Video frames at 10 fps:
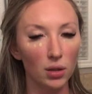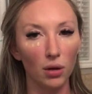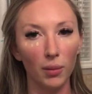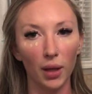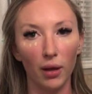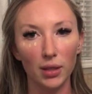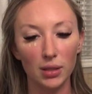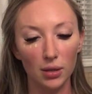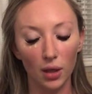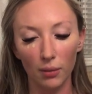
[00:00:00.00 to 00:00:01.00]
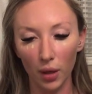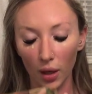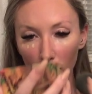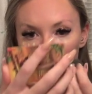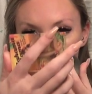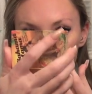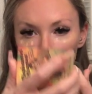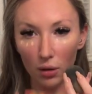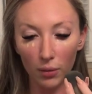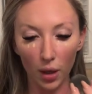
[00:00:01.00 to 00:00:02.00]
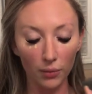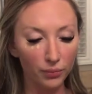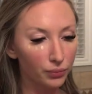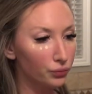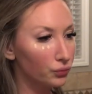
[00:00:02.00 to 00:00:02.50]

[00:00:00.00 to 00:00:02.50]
I don't have my glasses on. I'm going to have to use a little mirror.